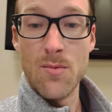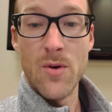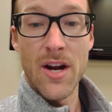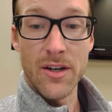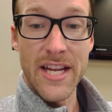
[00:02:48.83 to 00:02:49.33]

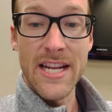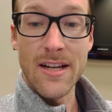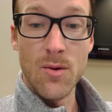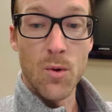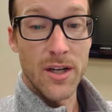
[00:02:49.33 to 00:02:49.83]
we are
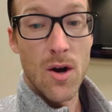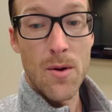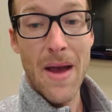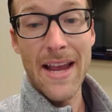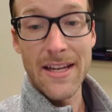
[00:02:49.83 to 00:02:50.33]
getting we're
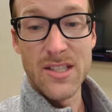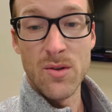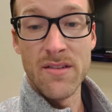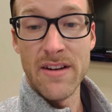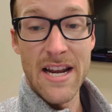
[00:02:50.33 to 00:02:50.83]
going back
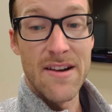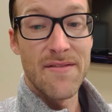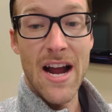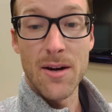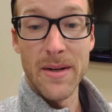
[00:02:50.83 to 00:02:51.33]
into a, an
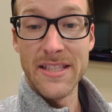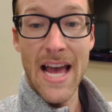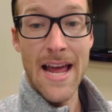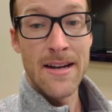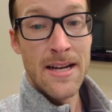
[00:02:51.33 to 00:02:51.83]
environment
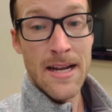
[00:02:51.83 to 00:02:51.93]
that